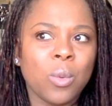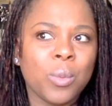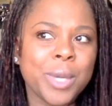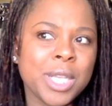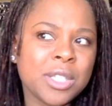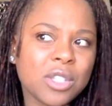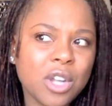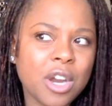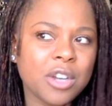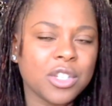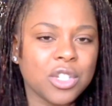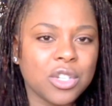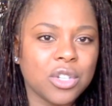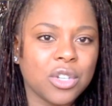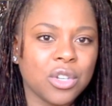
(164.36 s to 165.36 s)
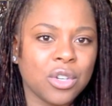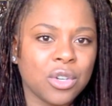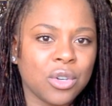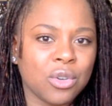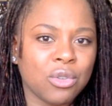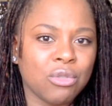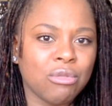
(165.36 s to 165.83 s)
we start
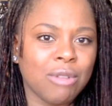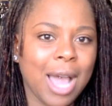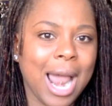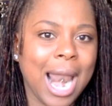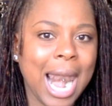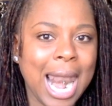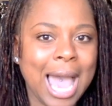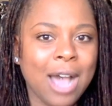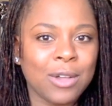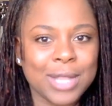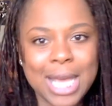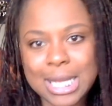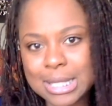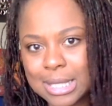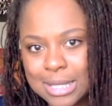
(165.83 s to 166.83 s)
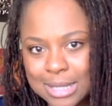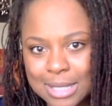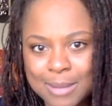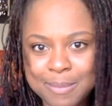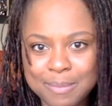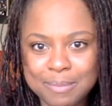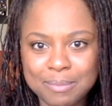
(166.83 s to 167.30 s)
to allow that to
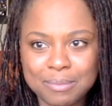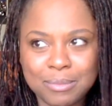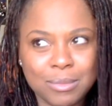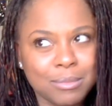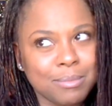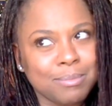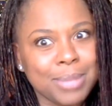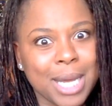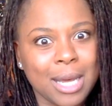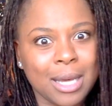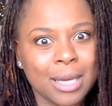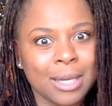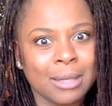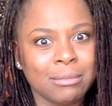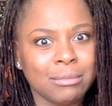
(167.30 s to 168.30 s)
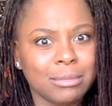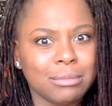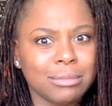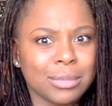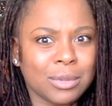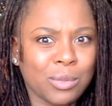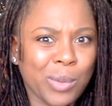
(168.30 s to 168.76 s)
slip by
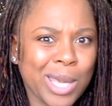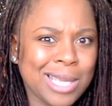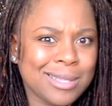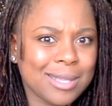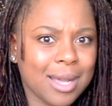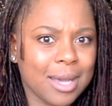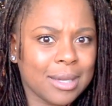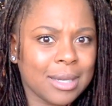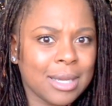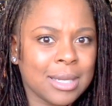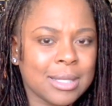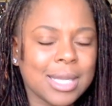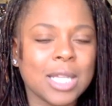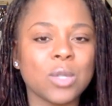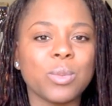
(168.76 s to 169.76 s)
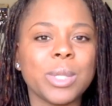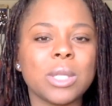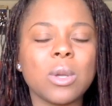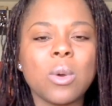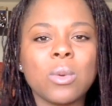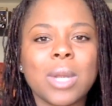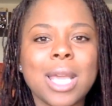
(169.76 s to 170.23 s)
the wayside. In a sense, we
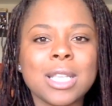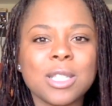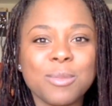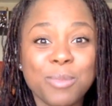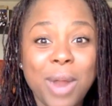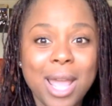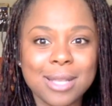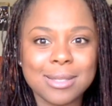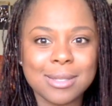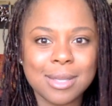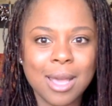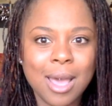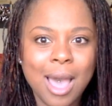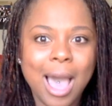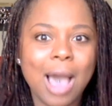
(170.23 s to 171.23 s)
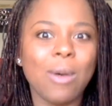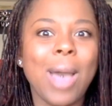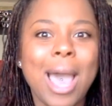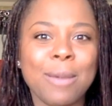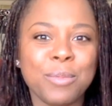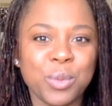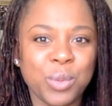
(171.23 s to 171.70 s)
don't express how
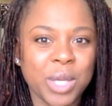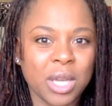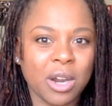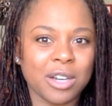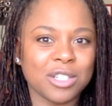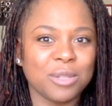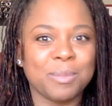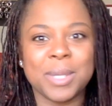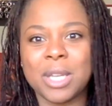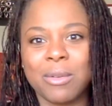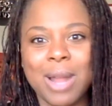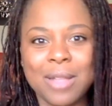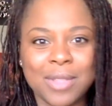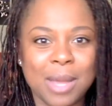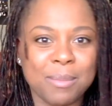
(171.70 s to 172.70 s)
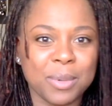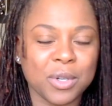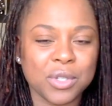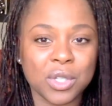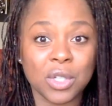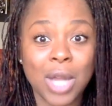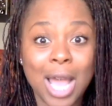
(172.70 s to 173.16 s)
happy we are to be around that
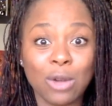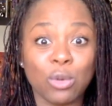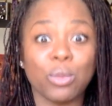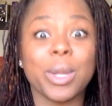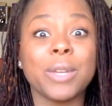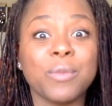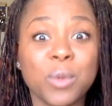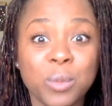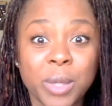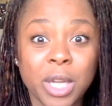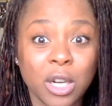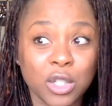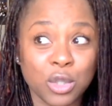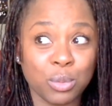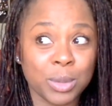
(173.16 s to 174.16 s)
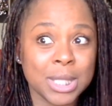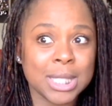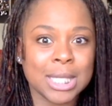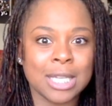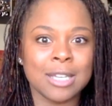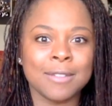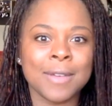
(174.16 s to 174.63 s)
person, how grateful we are to
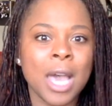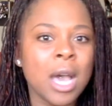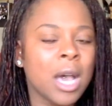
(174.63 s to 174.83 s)
receive